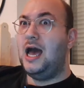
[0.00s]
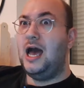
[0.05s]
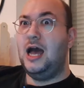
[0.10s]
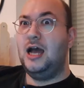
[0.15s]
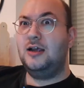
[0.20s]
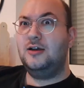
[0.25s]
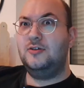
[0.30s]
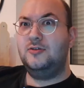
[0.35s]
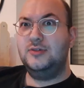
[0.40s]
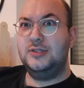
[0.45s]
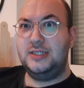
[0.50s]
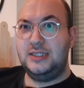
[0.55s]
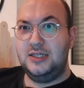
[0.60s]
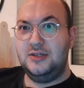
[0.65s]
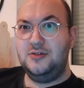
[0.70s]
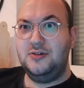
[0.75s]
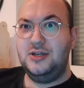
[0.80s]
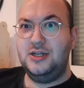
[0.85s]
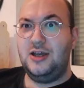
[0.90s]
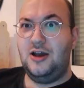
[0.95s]
And
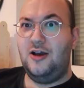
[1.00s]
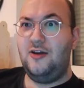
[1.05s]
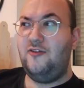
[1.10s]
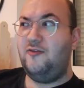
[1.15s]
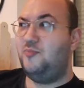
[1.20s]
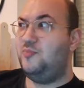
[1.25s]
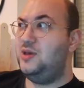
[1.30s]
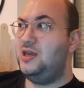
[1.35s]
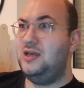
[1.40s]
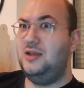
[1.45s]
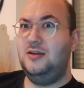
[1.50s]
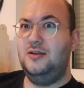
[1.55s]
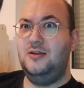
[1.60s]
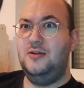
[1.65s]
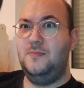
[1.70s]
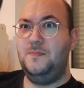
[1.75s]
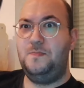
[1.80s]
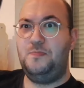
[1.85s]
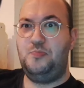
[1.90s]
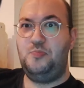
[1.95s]
considering I've
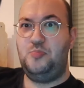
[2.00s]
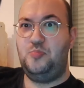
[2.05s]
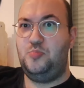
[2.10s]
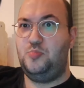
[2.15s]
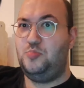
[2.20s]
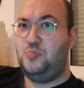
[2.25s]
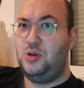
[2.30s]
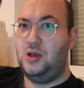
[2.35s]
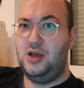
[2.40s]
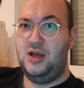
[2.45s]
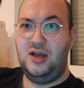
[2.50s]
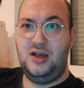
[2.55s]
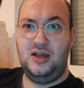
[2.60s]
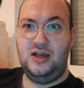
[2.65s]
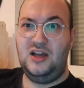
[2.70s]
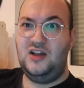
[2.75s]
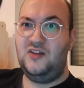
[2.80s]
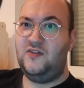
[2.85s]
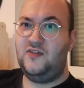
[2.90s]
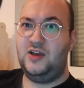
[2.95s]
been
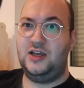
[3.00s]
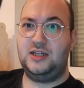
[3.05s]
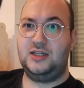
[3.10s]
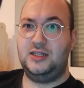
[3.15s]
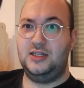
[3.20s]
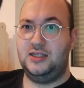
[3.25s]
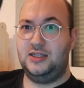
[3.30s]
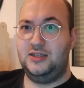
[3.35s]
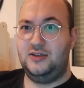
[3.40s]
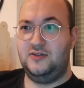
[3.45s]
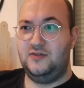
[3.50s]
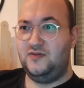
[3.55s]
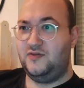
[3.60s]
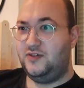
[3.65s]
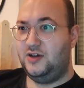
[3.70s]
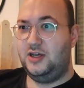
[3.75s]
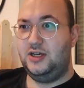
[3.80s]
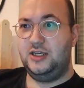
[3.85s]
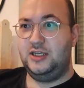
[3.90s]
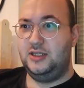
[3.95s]
perfectly
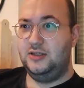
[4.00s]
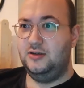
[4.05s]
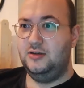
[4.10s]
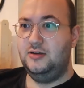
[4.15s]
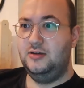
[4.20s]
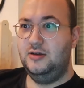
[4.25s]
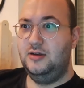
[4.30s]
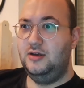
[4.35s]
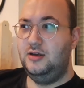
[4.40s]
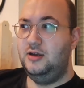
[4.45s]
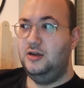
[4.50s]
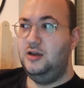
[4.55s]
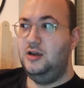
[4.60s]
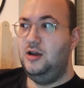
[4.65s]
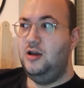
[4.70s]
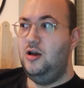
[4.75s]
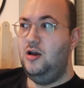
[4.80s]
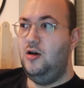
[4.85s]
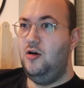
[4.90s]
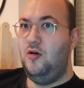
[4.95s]
fine
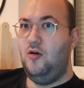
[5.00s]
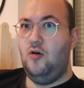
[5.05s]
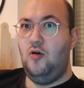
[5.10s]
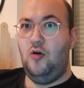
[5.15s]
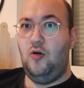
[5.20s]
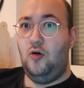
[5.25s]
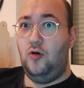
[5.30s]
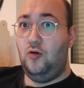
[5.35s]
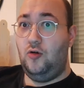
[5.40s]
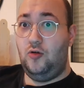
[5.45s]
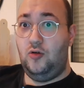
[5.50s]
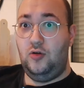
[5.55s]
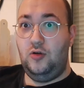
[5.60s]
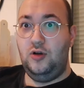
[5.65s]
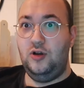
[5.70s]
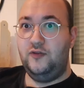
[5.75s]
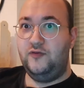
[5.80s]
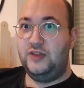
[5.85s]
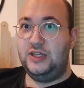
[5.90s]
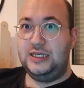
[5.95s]

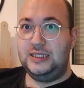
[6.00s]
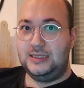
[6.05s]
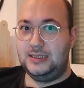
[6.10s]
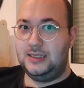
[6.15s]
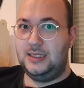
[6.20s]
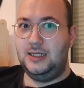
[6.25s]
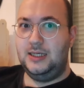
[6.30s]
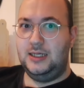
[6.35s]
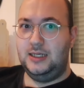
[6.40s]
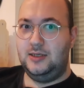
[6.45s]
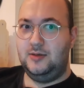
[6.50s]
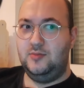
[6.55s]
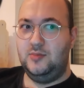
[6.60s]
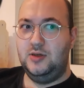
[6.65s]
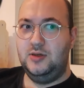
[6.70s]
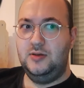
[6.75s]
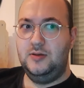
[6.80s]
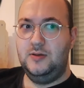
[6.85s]
all of this time,